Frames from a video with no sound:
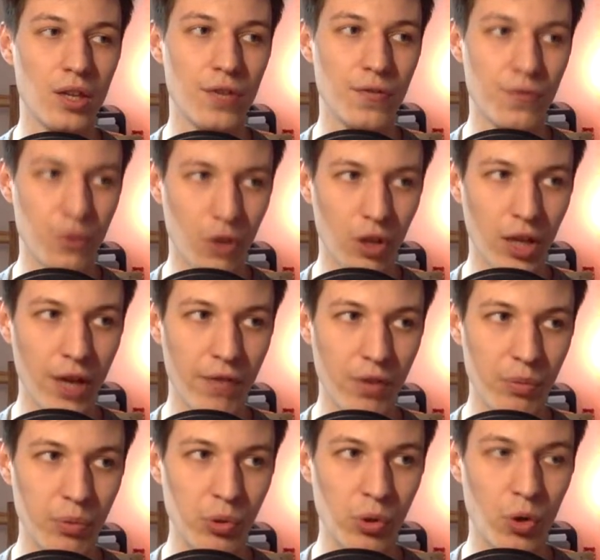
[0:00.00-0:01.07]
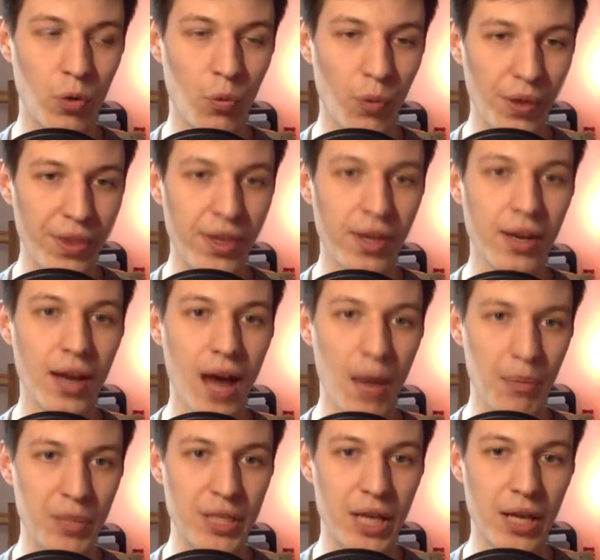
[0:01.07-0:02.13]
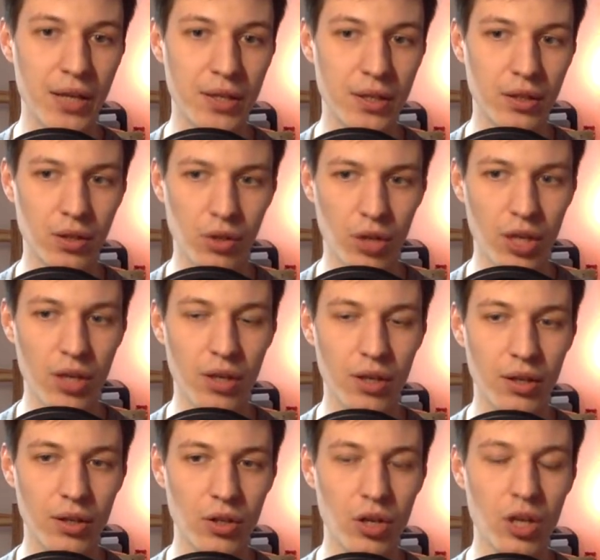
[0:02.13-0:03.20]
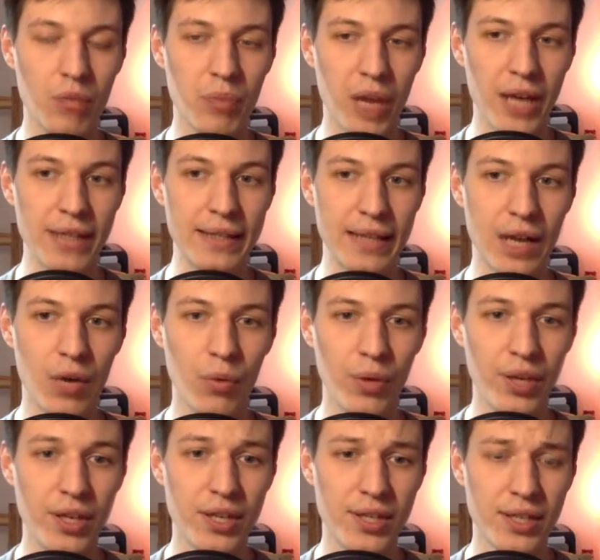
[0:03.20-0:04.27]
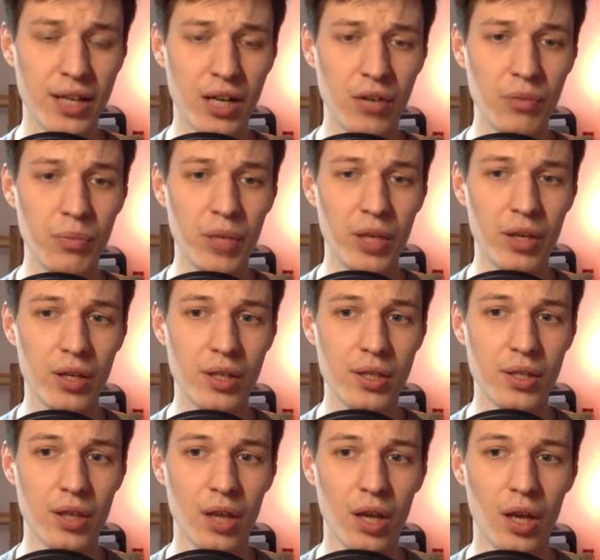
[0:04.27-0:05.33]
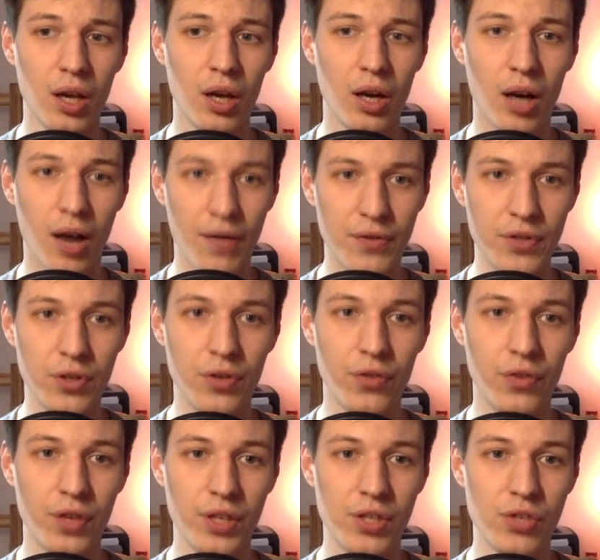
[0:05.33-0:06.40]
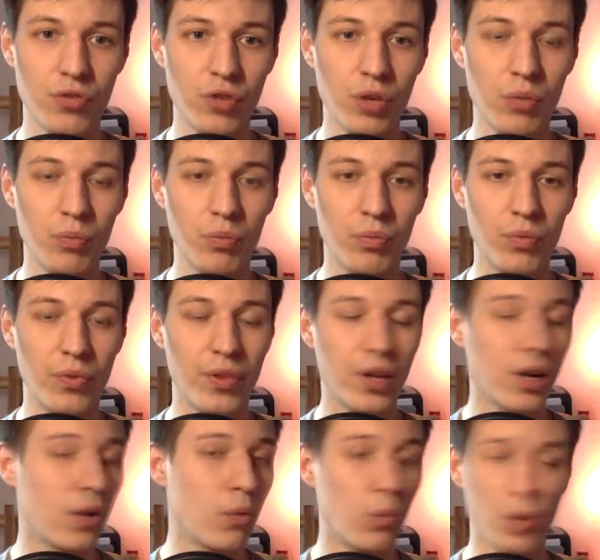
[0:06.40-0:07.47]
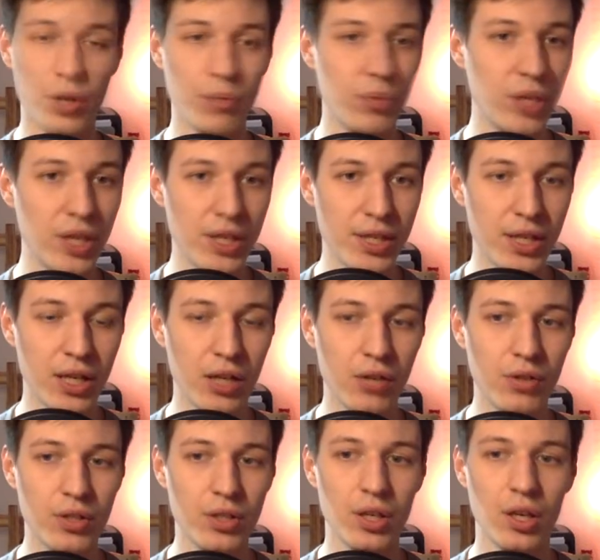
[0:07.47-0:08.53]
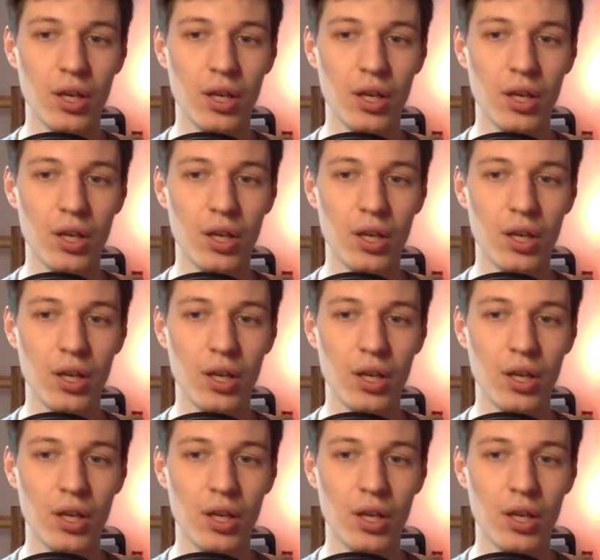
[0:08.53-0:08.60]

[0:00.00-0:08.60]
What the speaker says: Front Lever book with an update. You can buy it now with a discount, because after this stream there won't be discount,